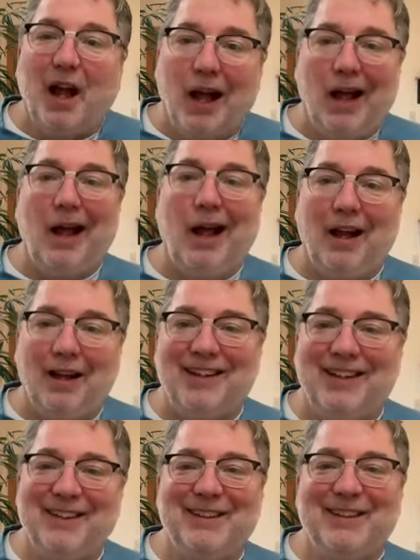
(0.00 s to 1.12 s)

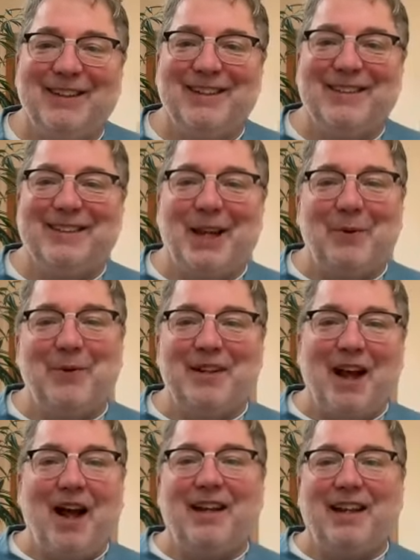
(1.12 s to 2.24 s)
They would
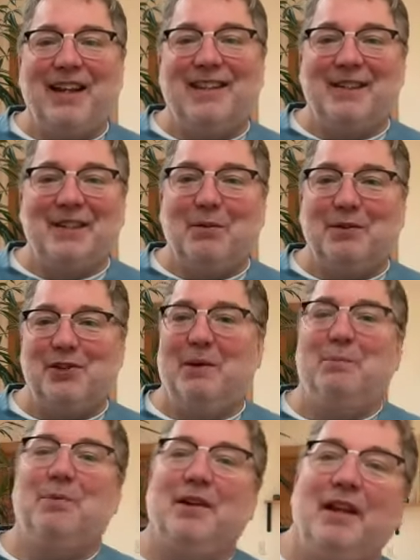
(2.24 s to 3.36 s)
not get the double
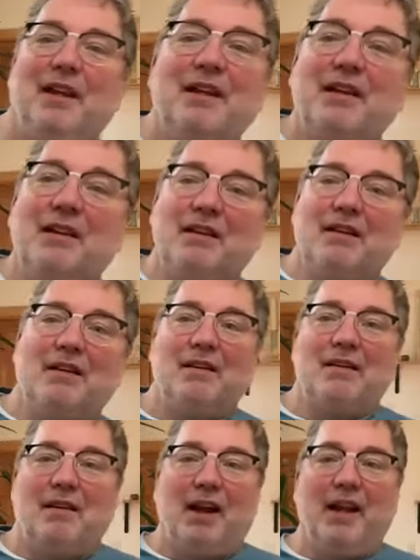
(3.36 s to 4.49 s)
jeopardy,
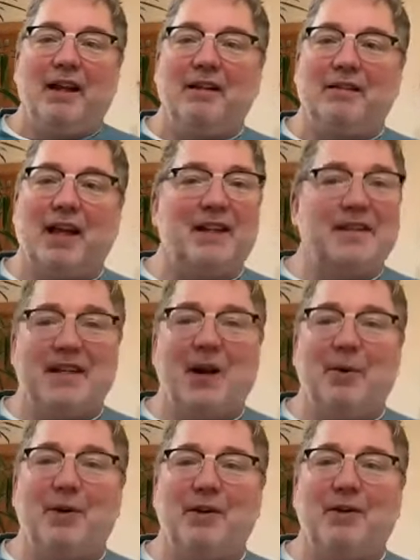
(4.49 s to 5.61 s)
right? That is
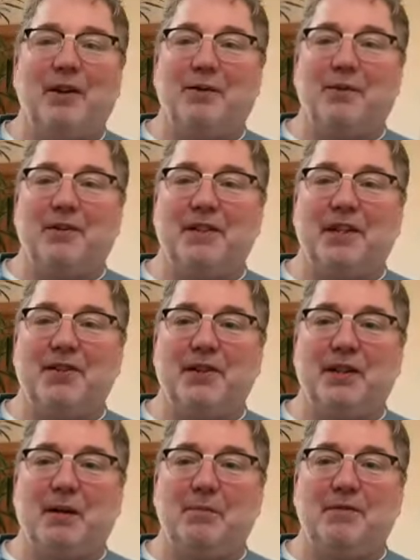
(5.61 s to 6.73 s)
not where yogic
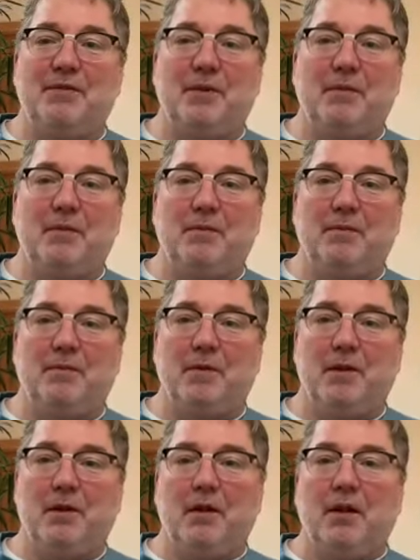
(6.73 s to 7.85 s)
realization comes from.
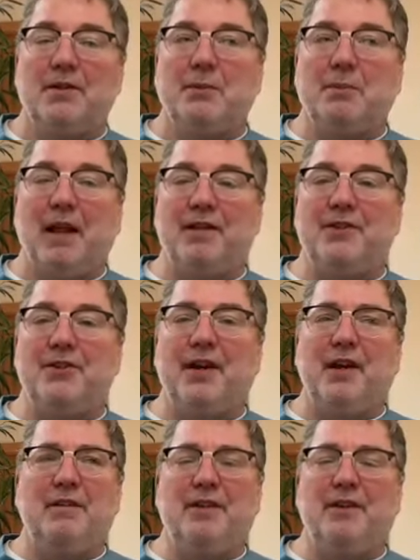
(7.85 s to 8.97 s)
So balance your
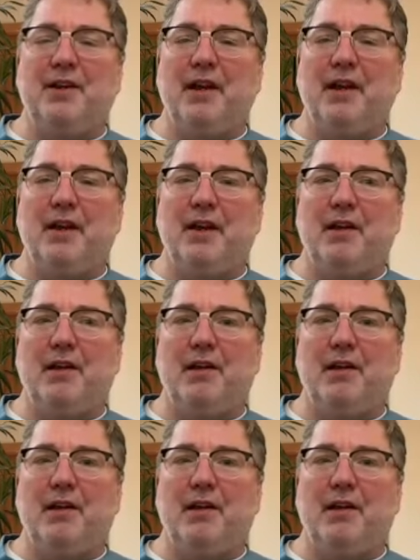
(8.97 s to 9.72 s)
head over your neck.